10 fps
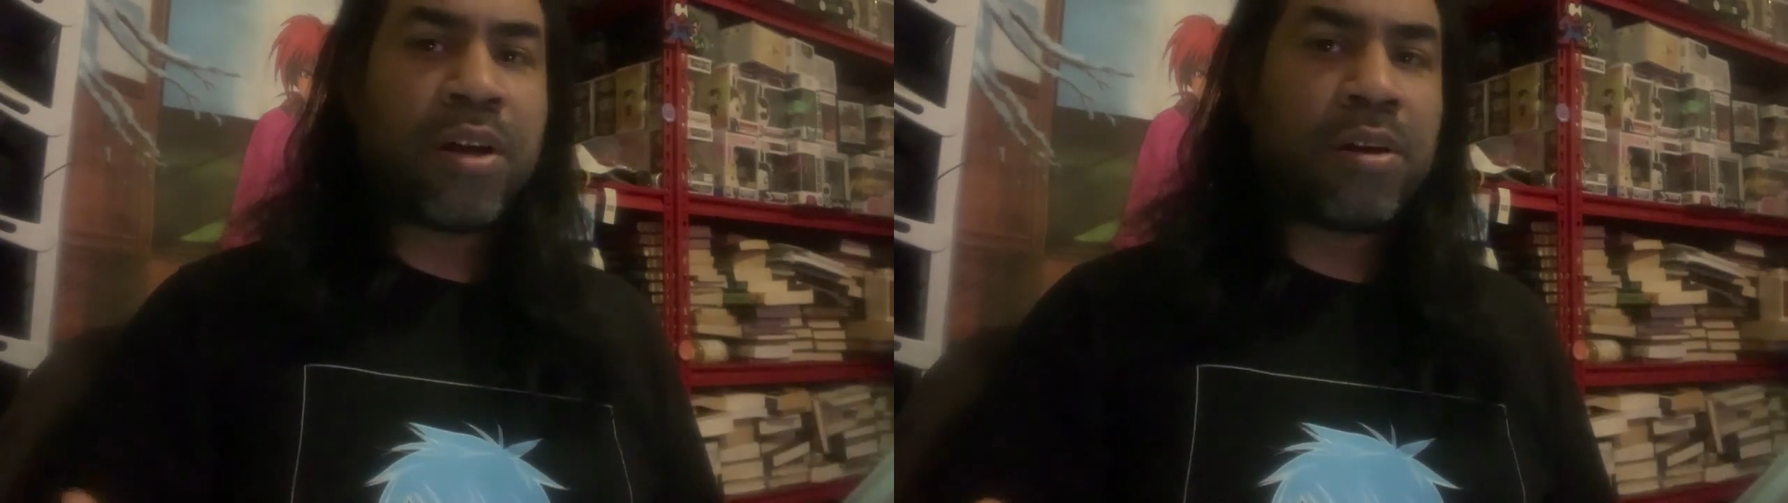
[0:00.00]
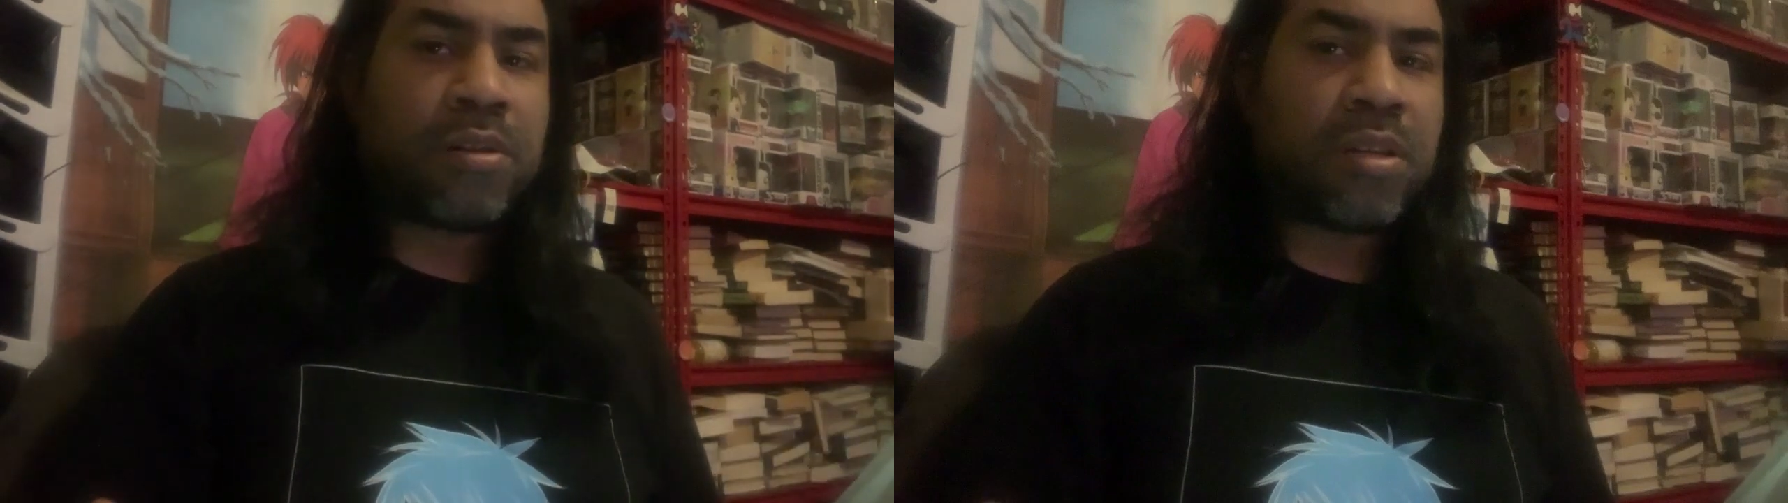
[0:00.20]

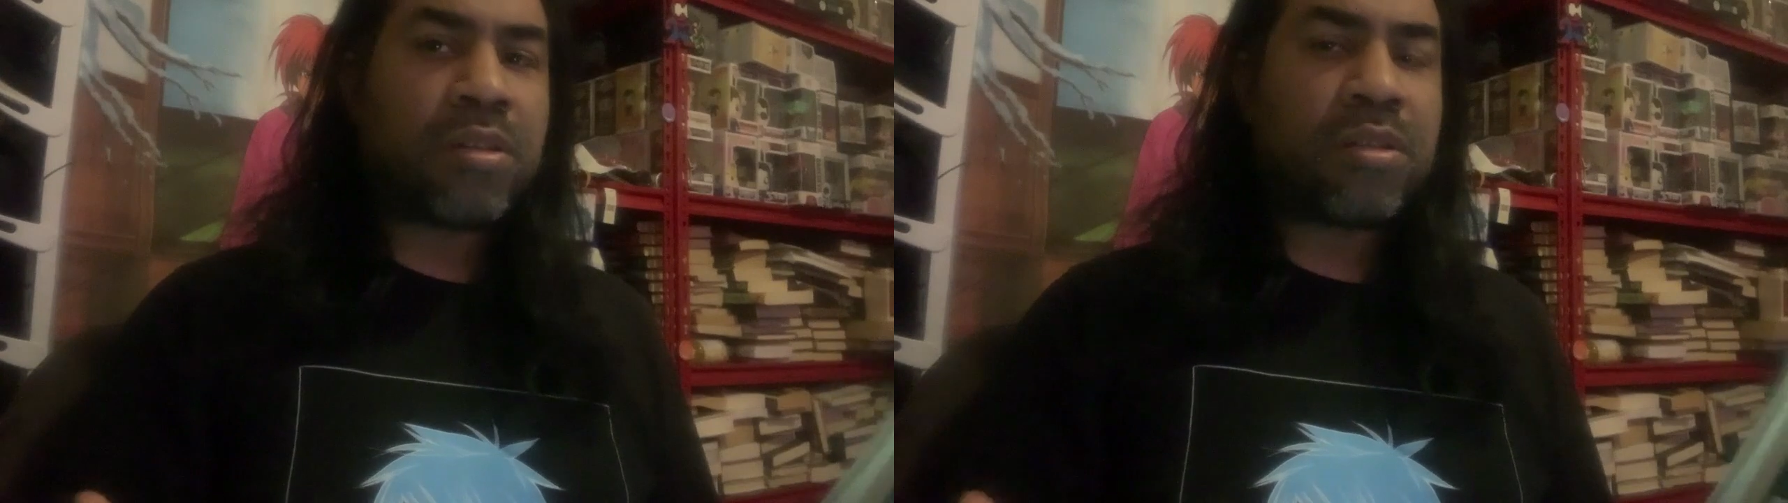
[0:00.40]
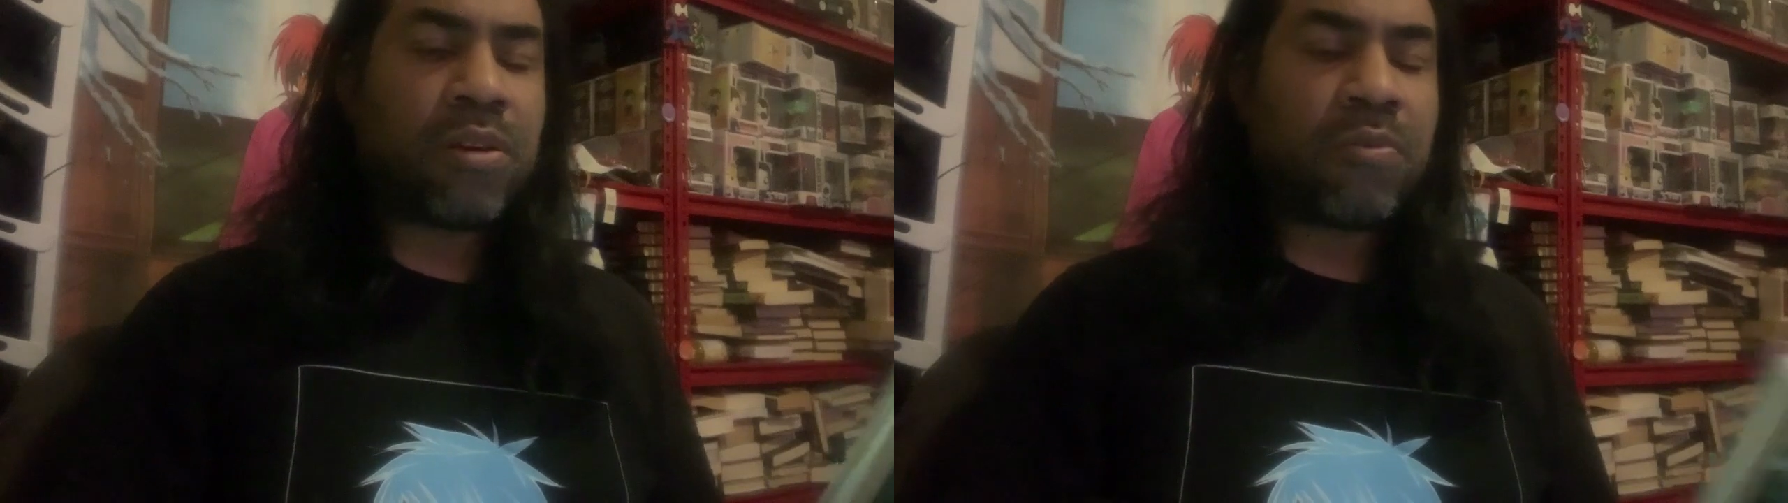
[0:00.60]

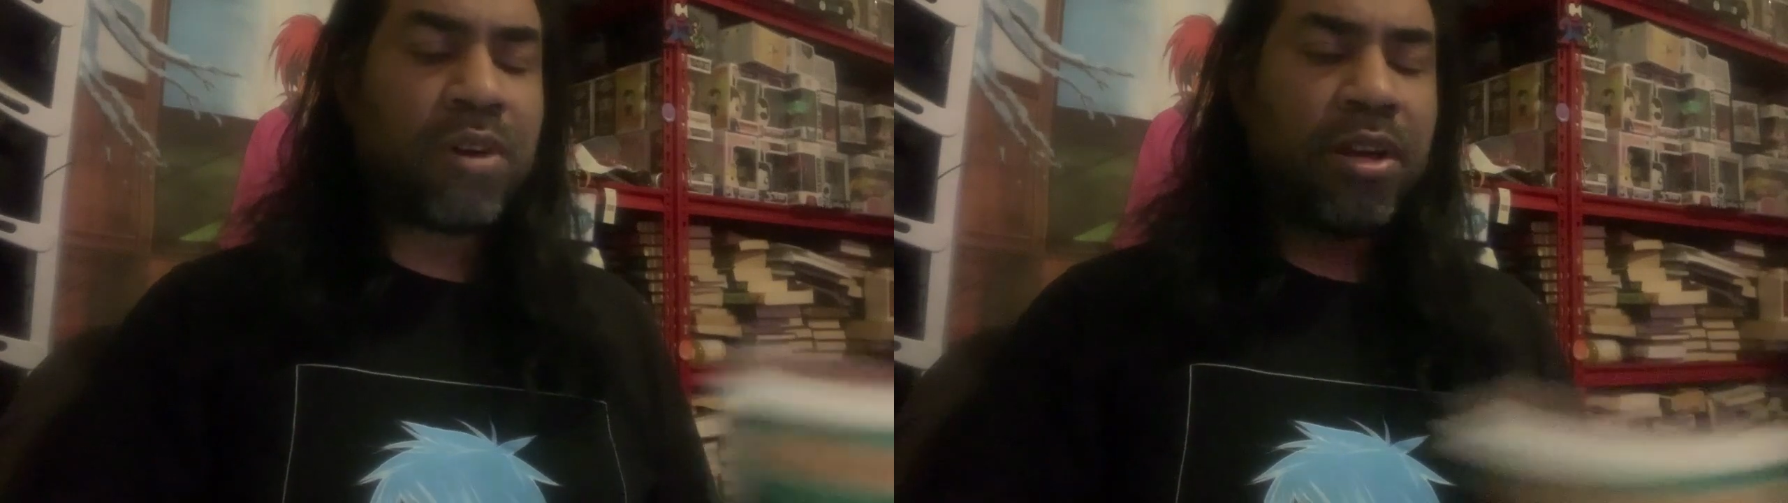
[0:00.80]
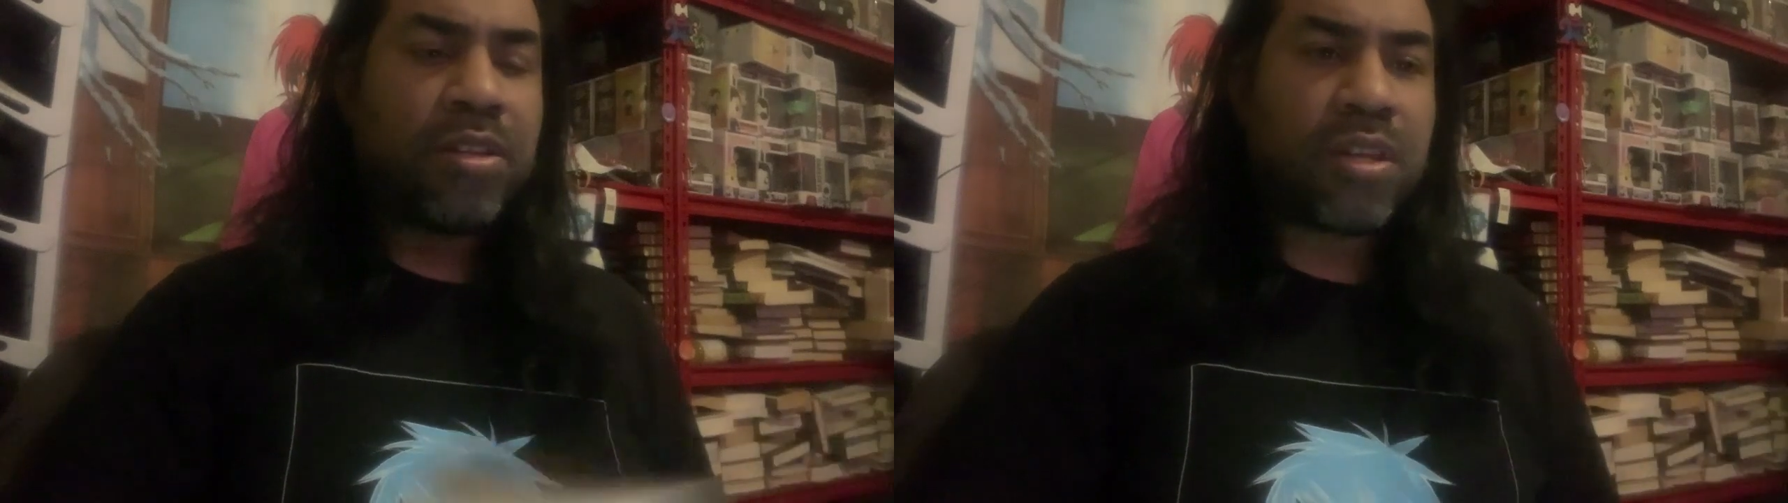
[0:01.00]
artistic
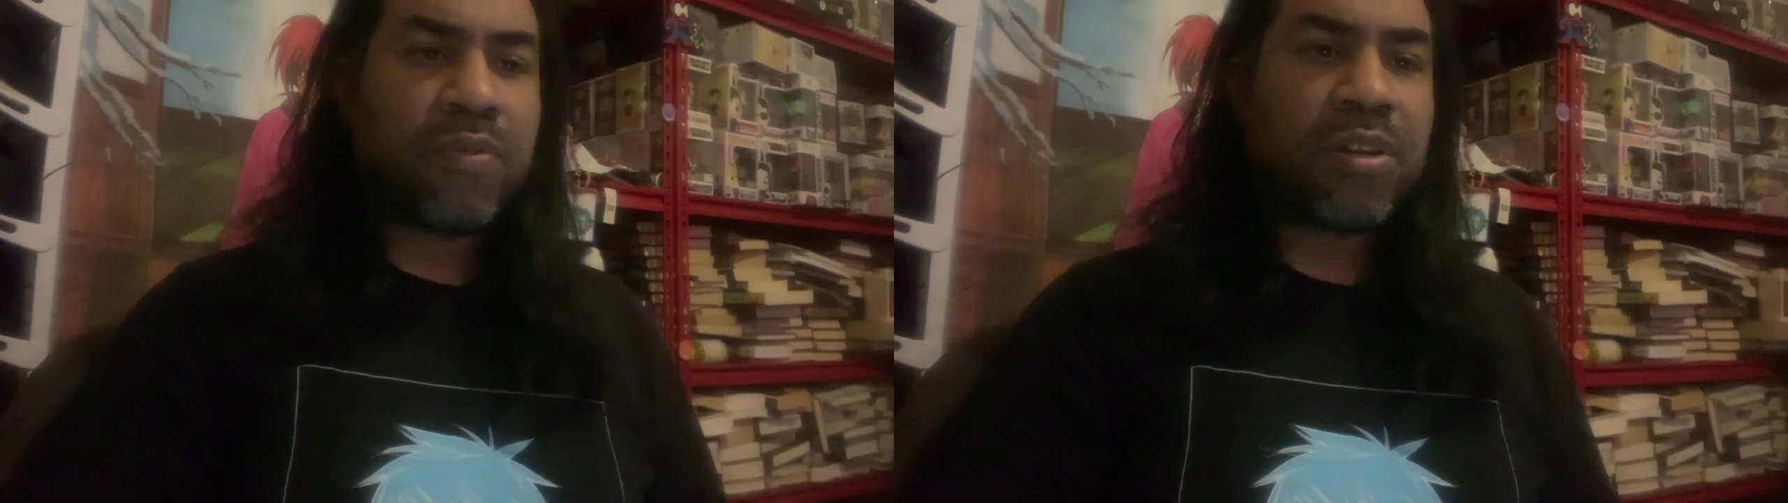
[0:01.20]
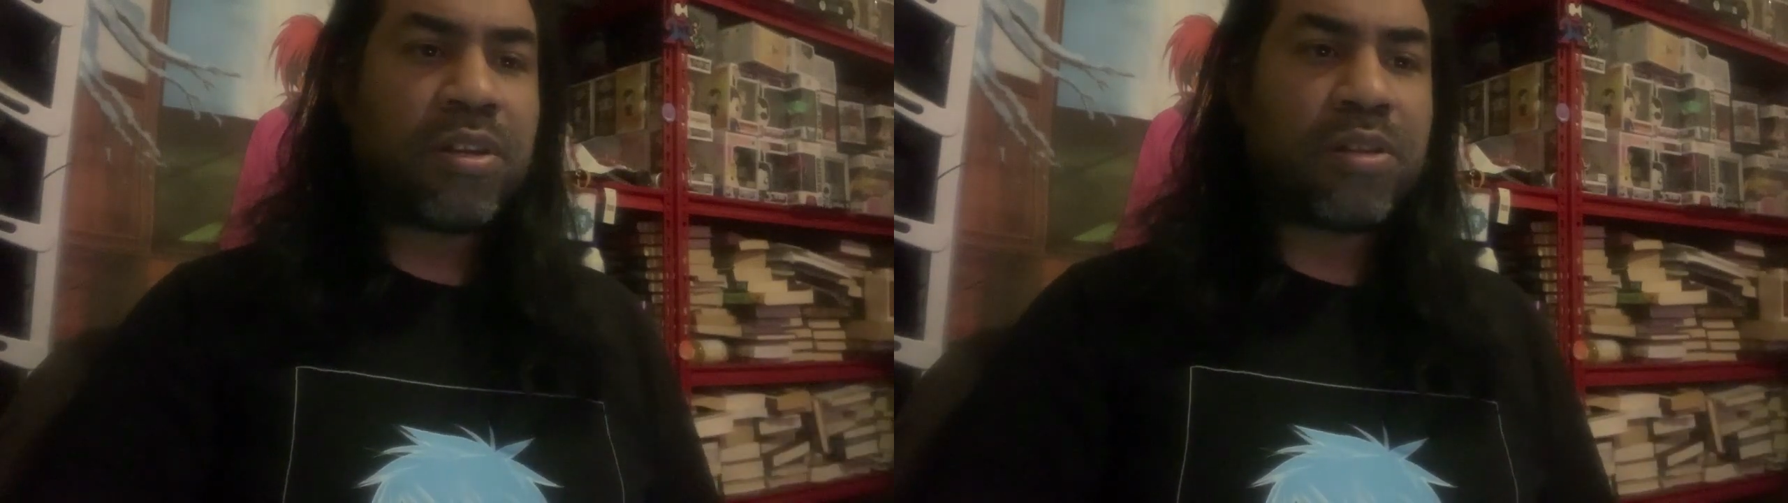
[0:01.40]

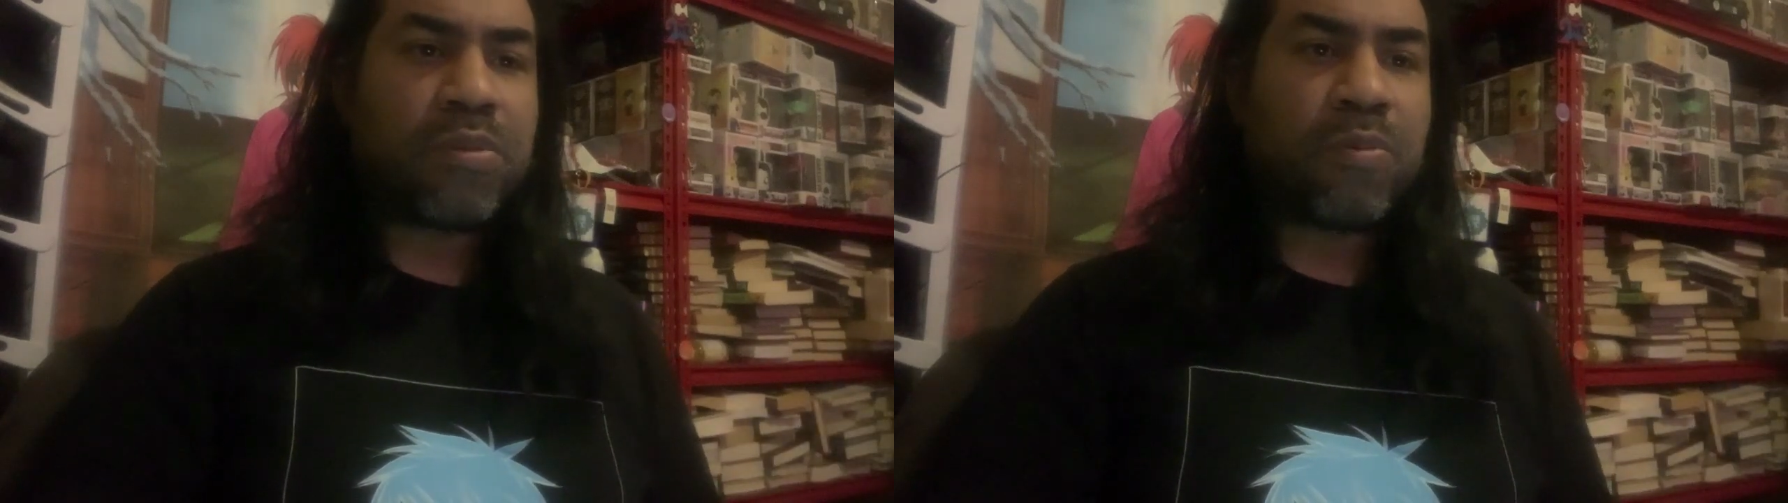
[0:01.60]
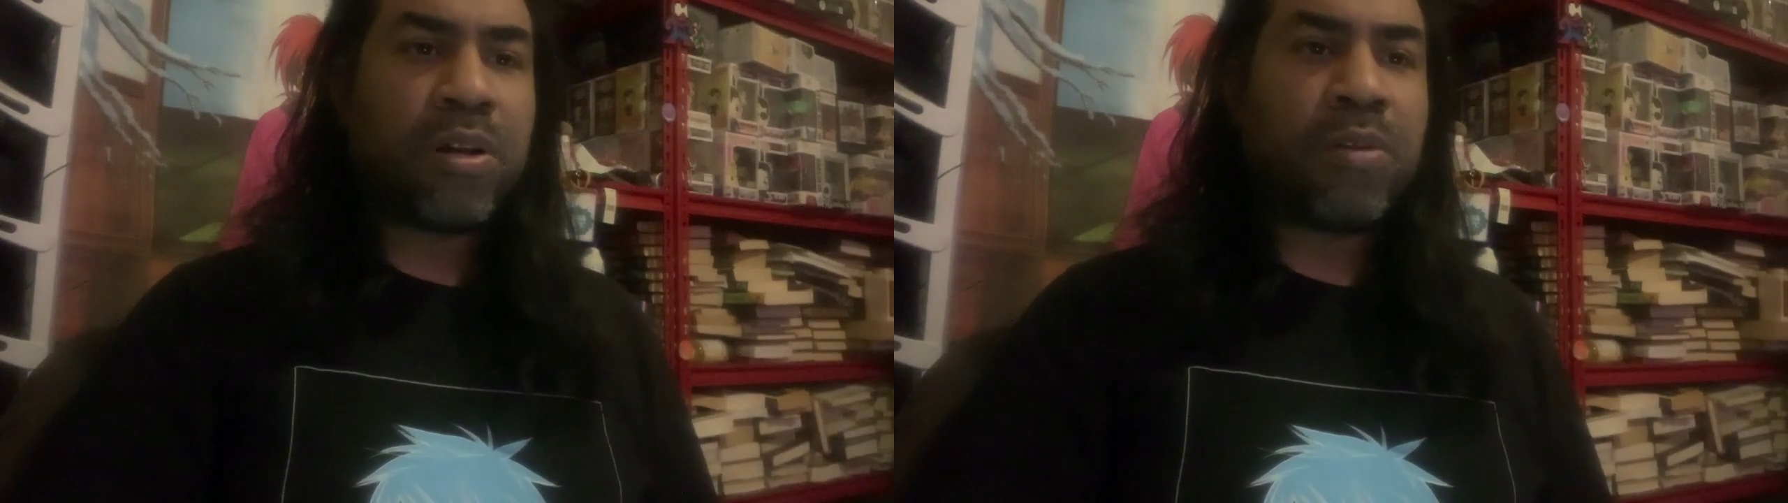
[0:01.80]
creativity
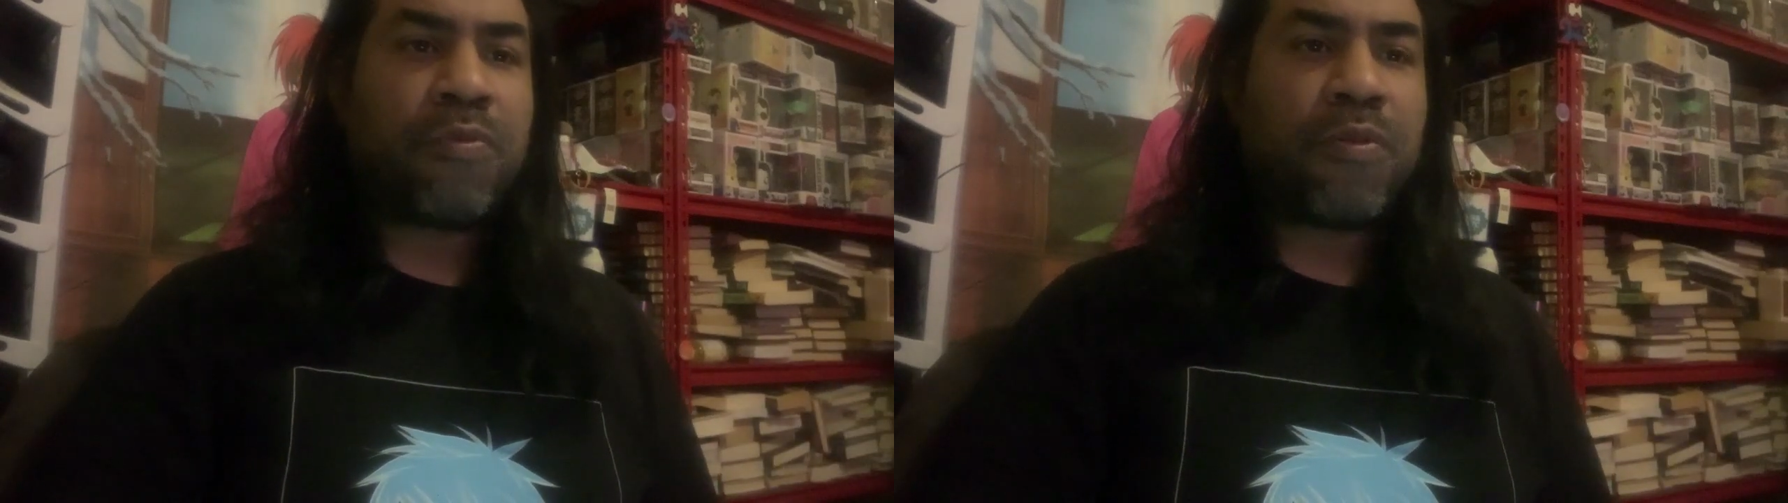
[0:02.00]
as well,